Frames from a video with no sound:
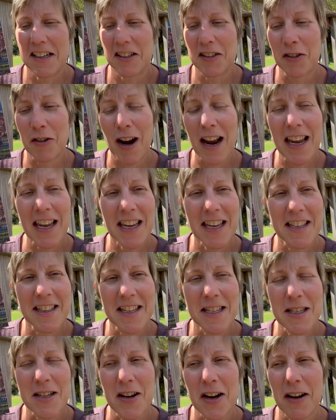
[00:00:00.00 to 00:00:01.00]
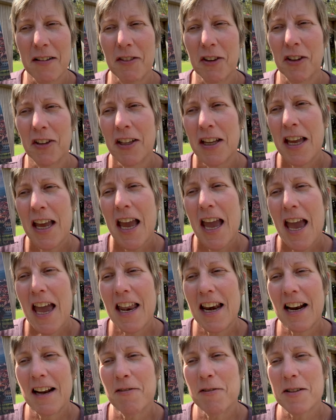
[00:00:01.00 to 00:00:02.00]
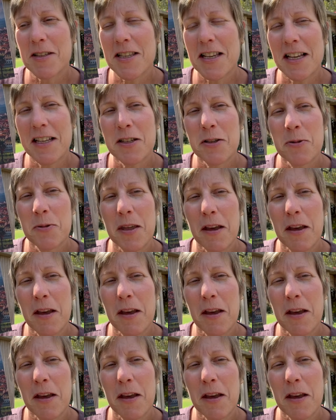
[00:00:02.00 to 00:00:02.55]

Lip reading: great in this novel. And I will say, too,